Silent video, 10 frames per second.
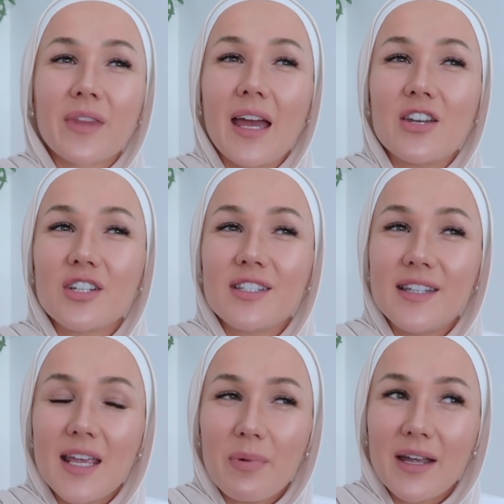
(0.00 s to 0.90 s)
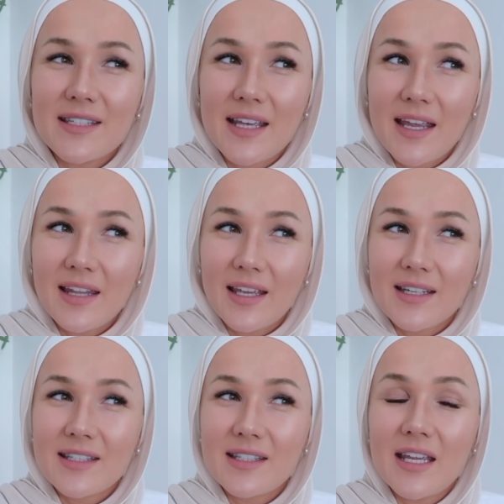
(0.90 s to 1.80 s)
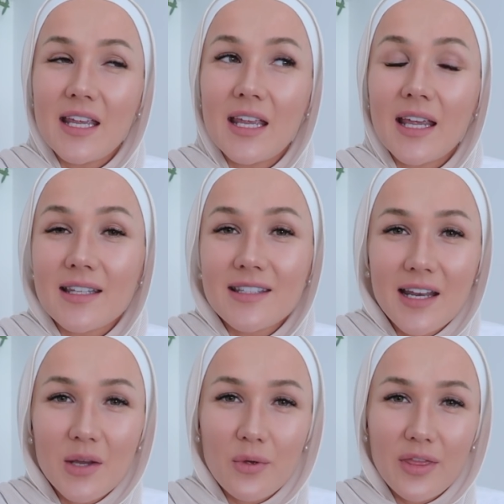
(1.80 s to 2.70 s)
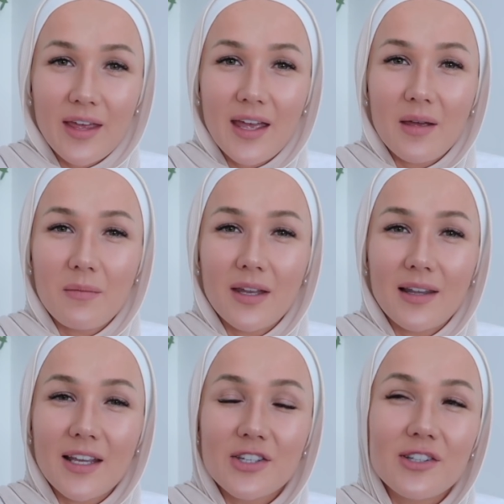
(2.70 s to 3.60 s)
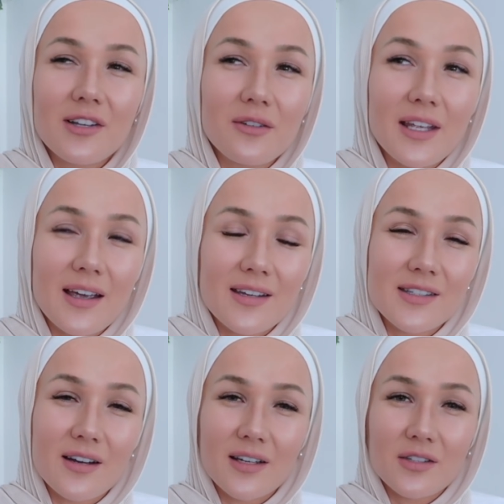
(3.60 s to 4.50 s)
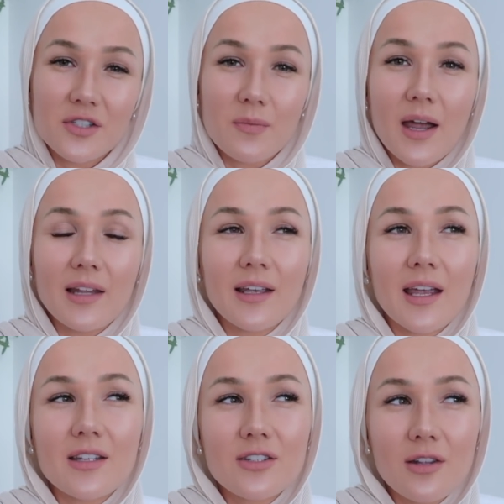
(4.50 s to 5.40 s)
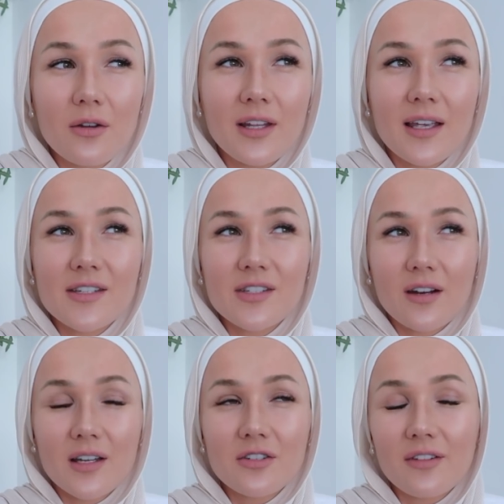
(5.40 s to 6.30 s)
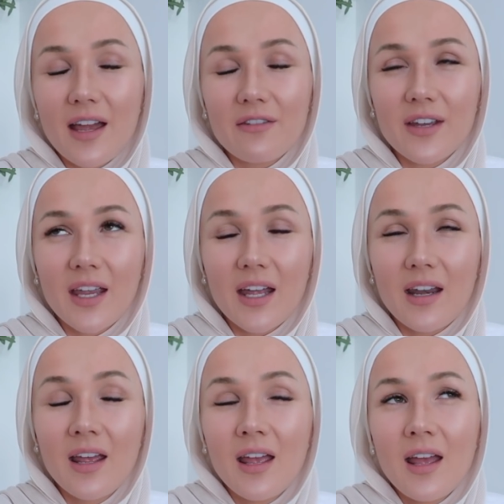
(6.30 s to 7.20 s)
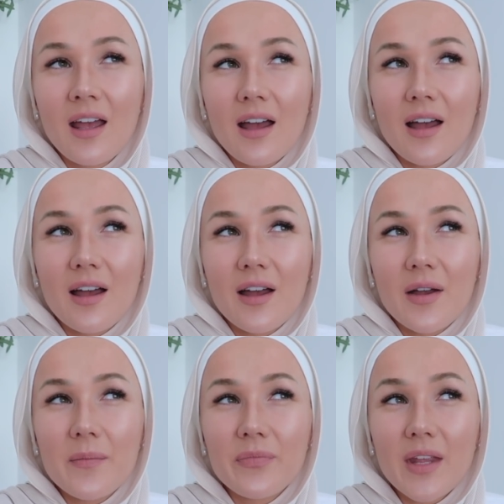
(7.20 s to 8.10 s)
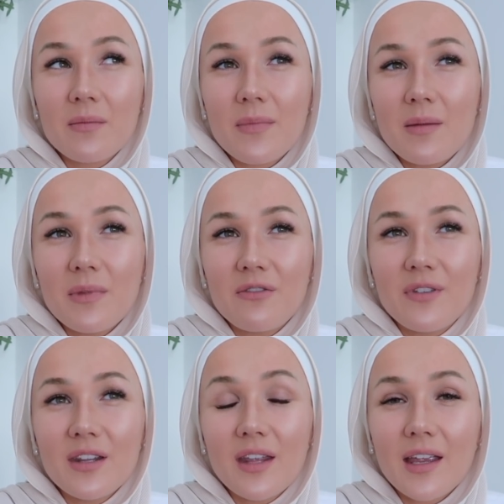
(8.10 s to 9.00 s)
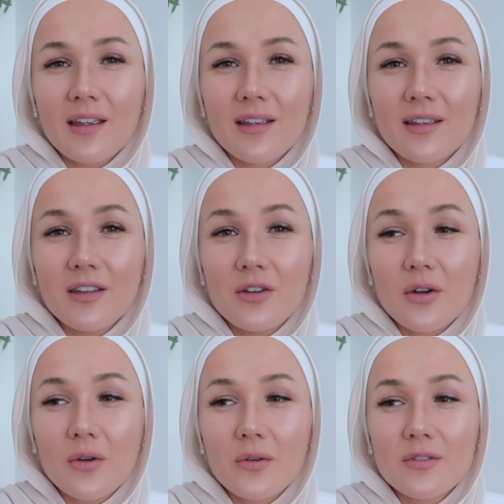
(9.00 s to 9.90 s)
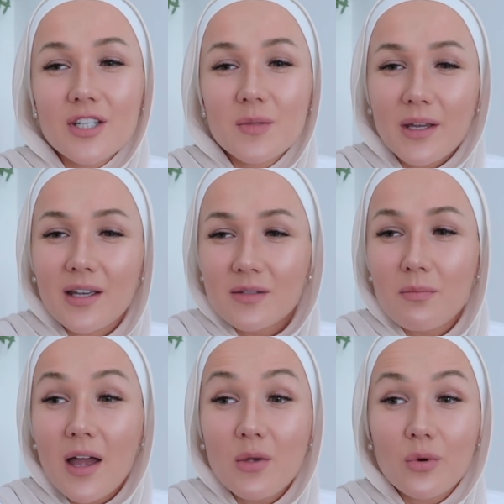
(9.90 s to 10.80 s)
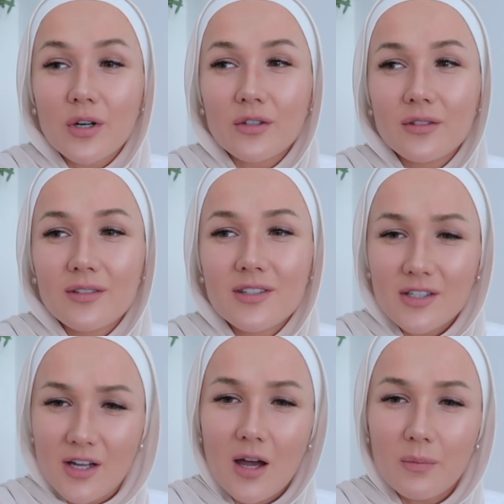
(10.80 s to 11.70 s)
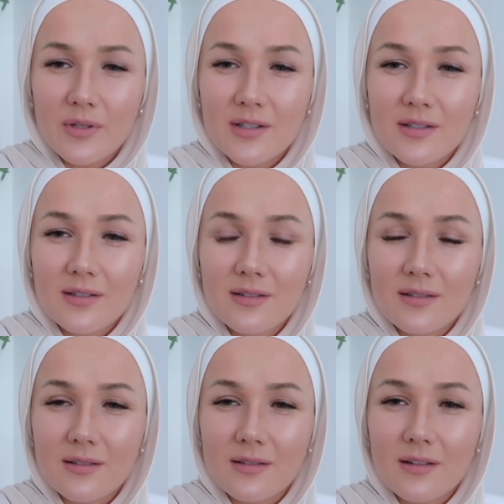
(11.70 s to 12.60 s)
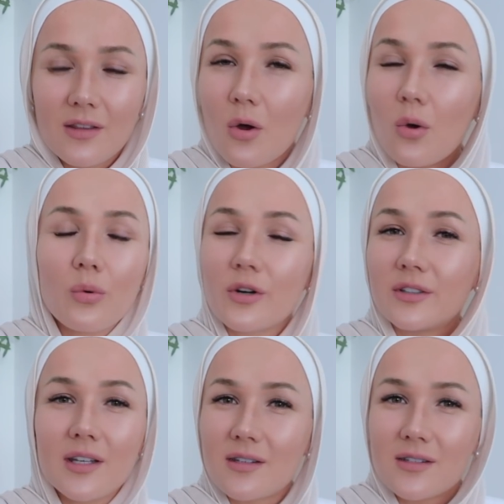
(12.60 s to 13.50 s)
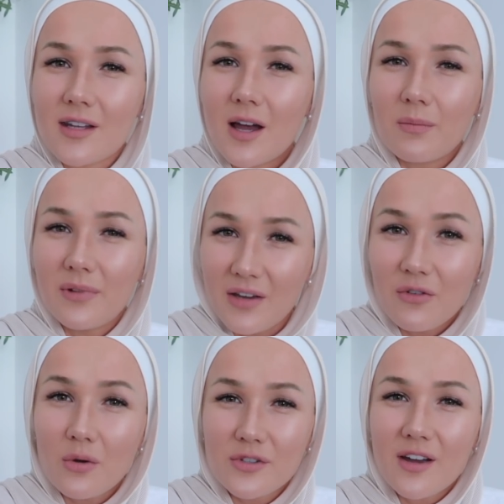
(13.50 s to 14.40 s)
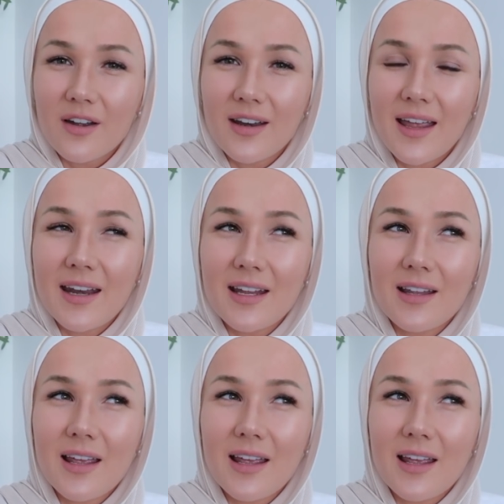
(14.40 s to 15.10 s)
And just day by day, like seeing and sitting with them, and like slowly I started to smile again. Slowly I started to laugh again. It made me feel like, you know, just because my world stopped, the whole world doesn't stop. Life goes on. And